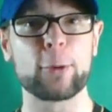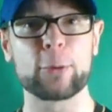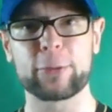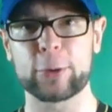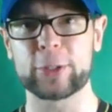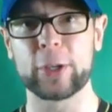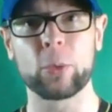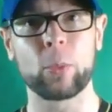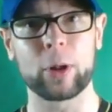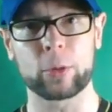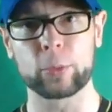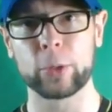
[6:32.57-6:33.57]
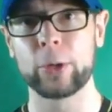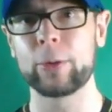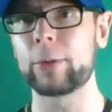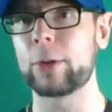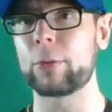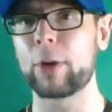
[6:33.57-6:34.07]
the University of
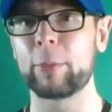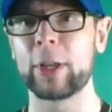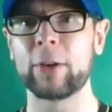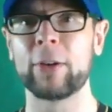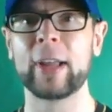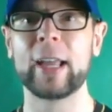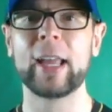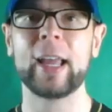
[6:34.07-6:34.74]
Waterloo, UW.